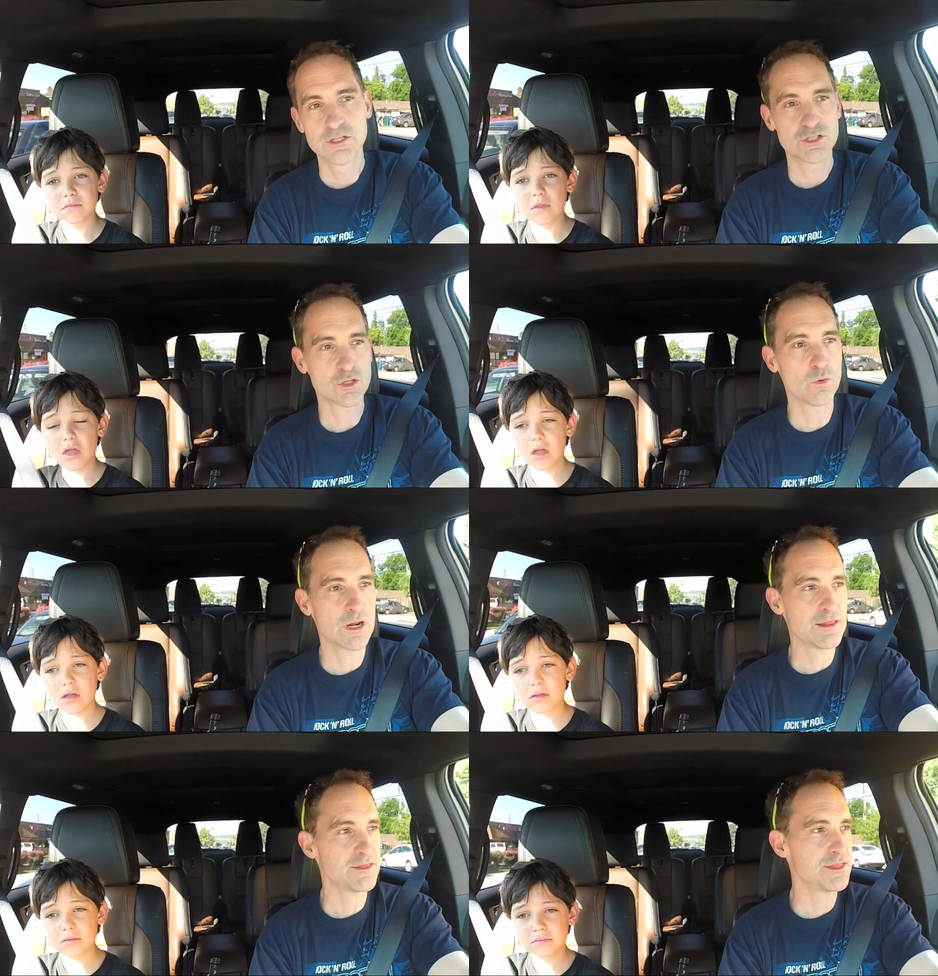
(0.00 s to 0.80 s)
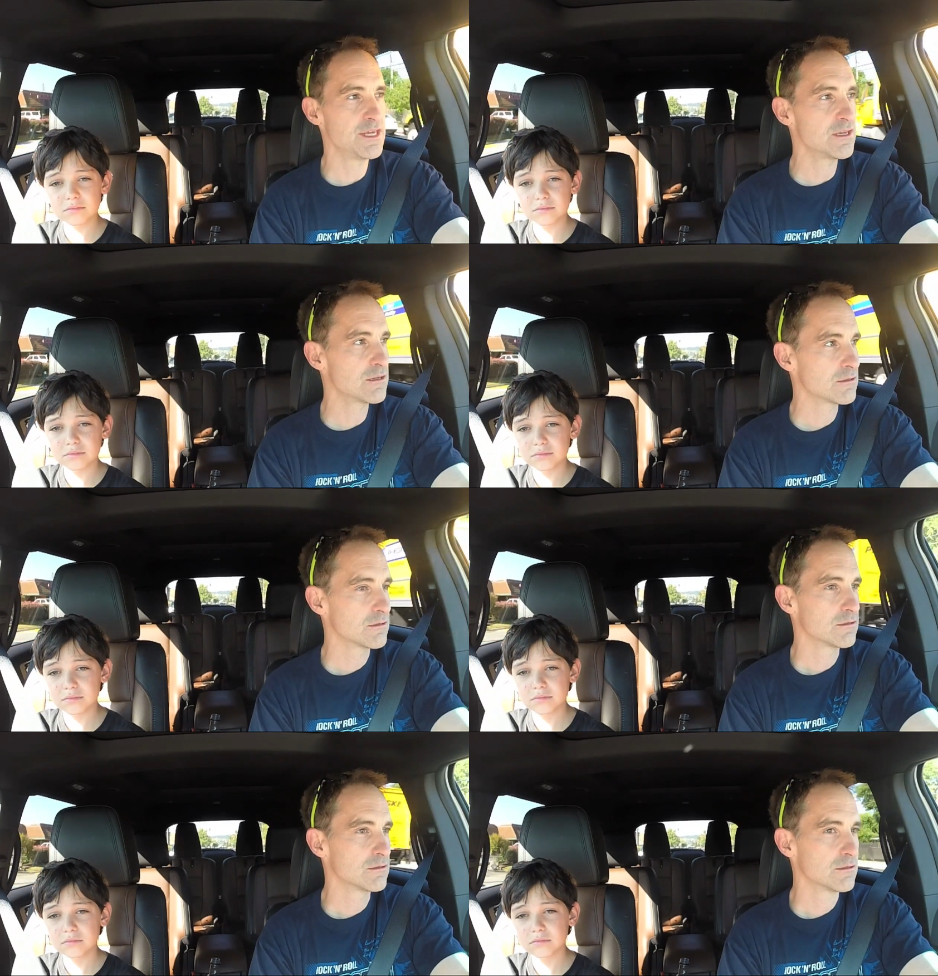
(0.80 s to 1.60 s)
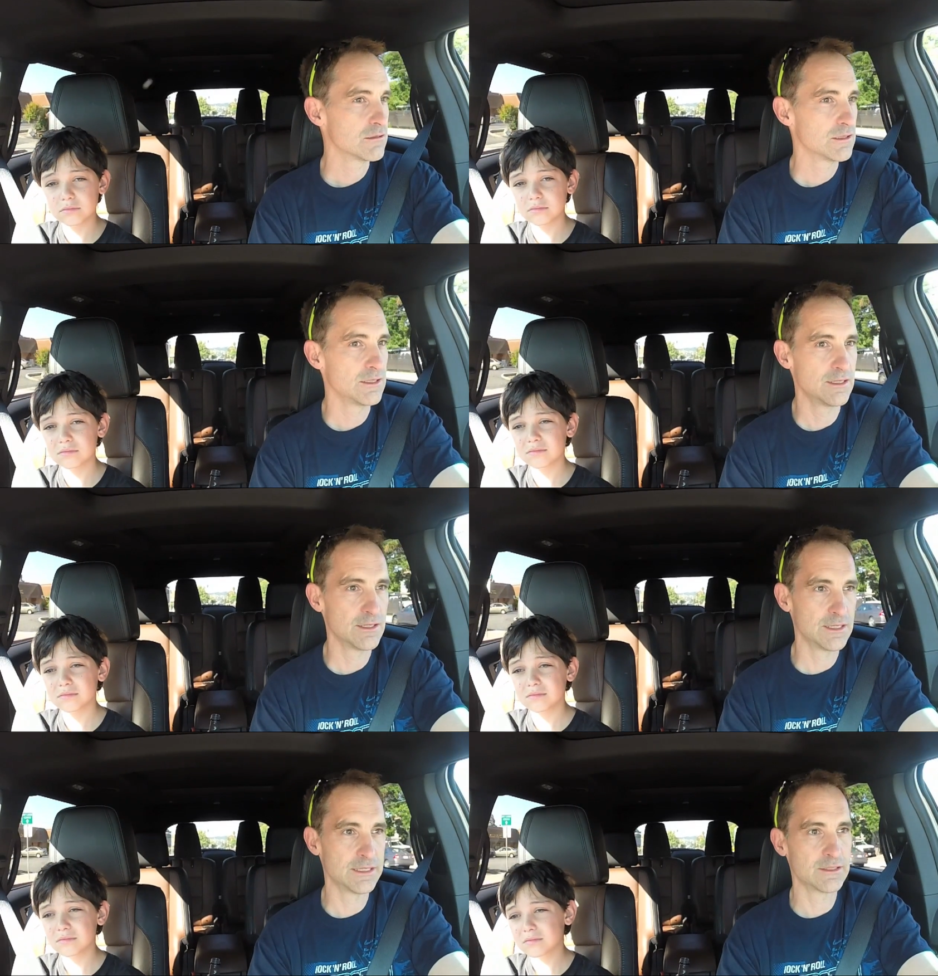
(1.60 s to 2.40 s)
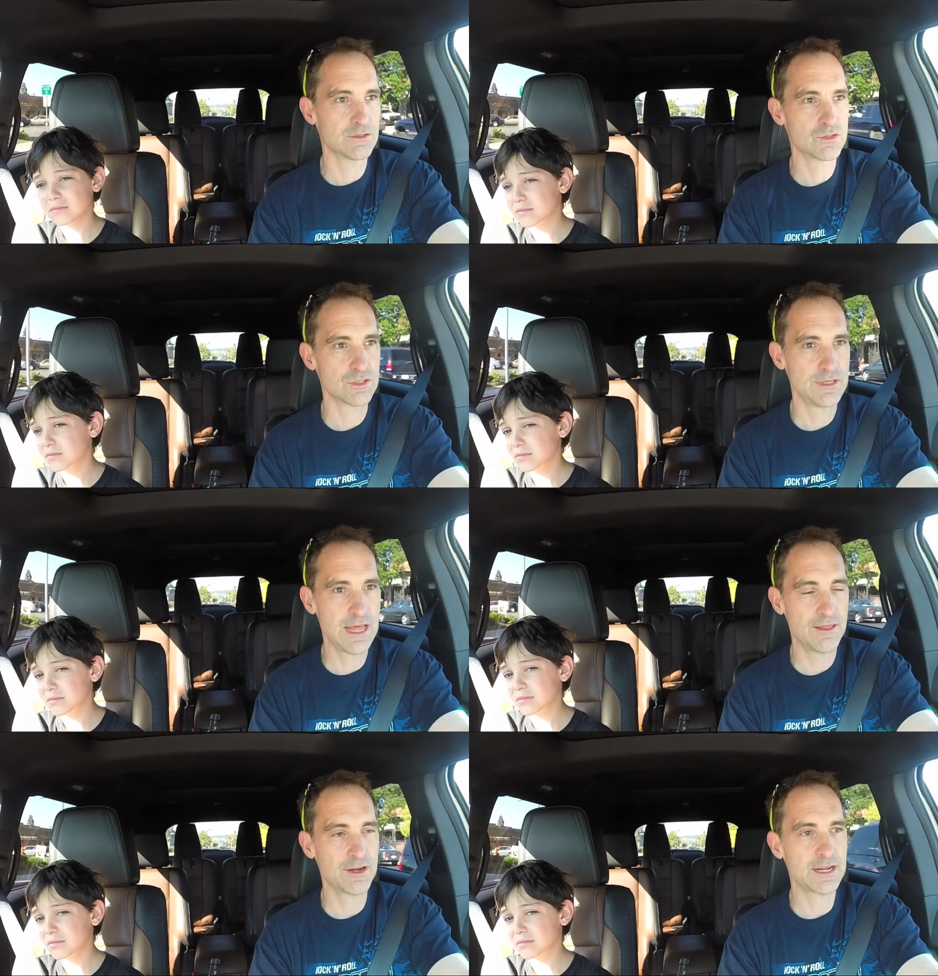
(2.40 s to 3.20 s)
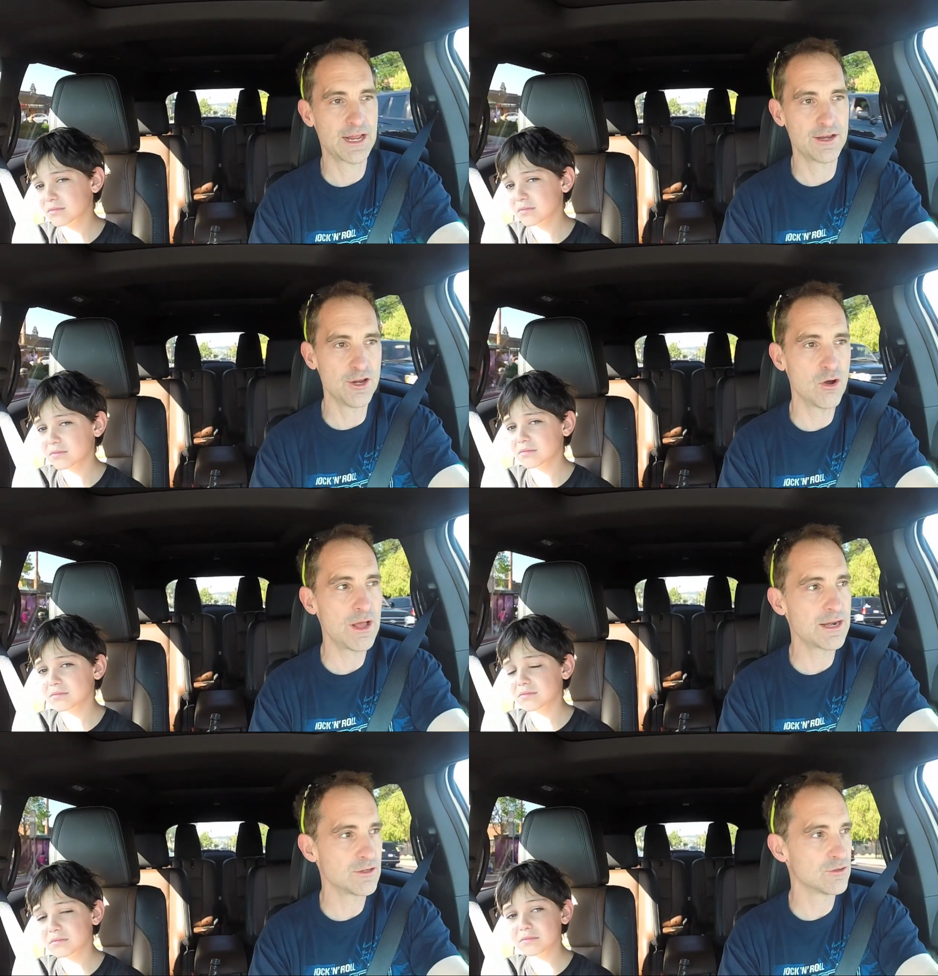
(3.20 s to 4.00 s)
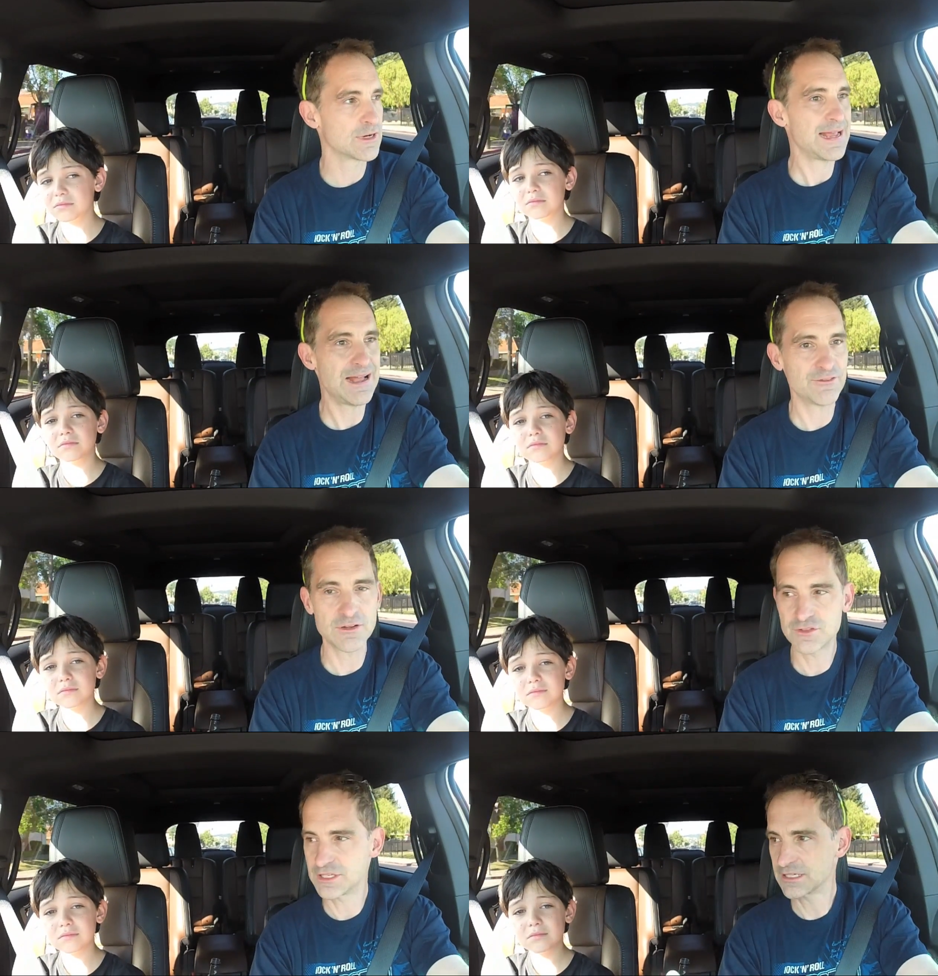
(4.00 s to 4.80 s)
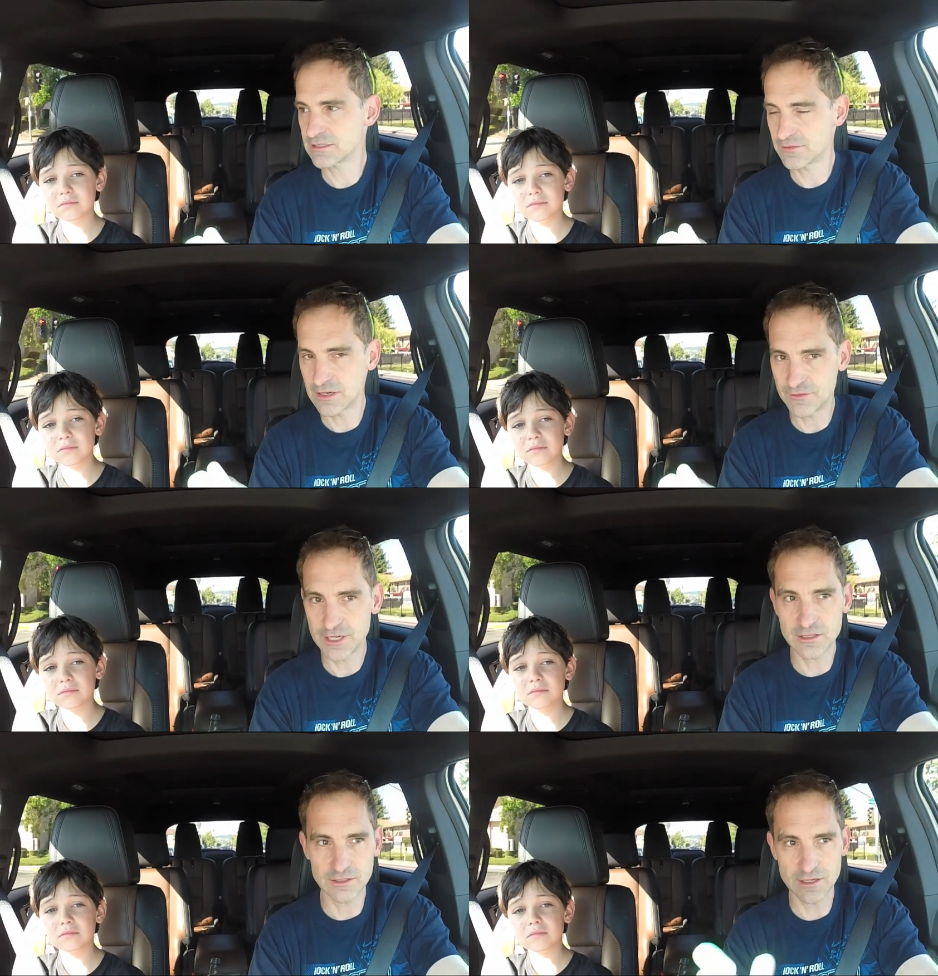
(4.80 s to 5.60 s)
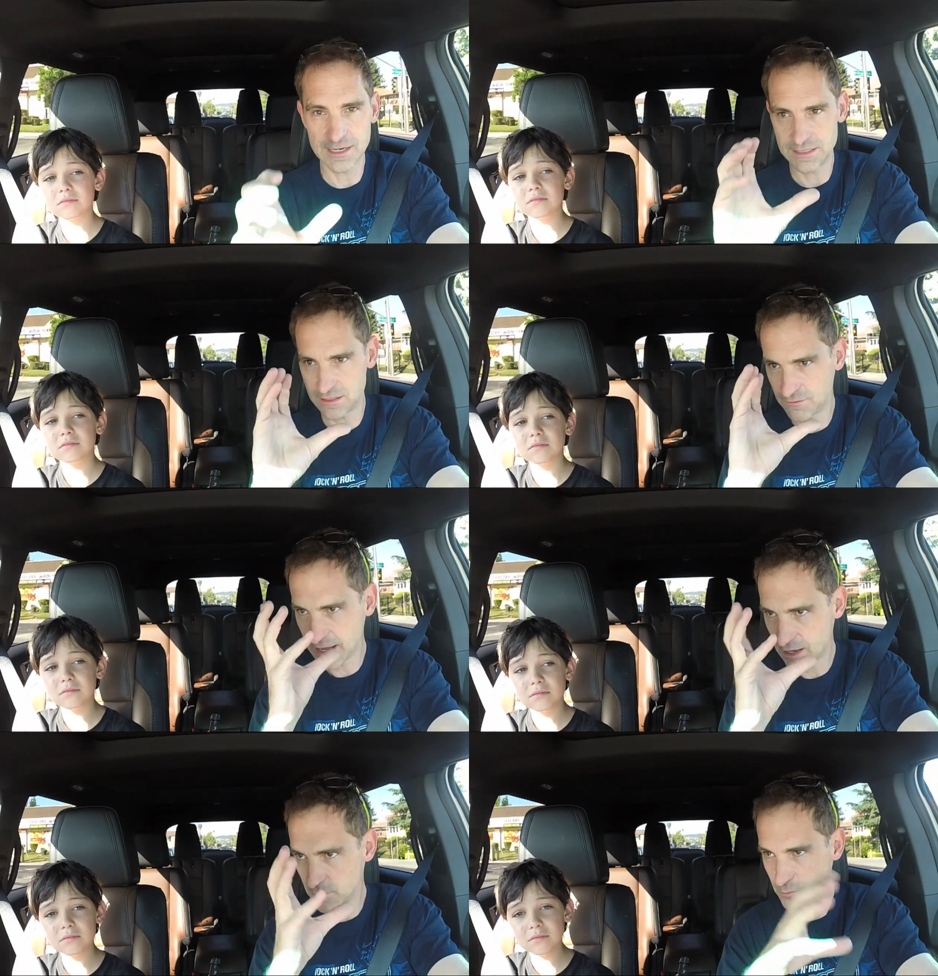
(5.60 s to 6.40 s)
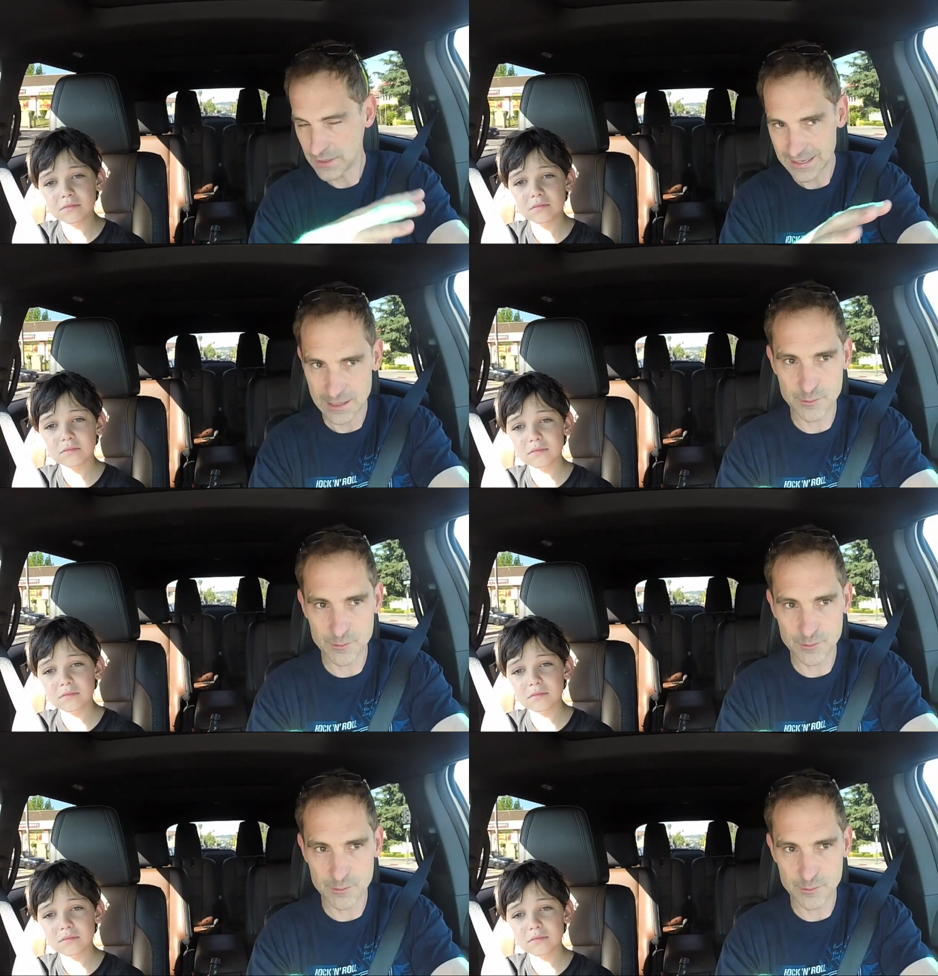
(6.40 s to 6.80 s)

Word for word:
Speaker 1: So what I think is now that I kind of know how to do it, I have enough sticks, I've got a very clear idea of how to how to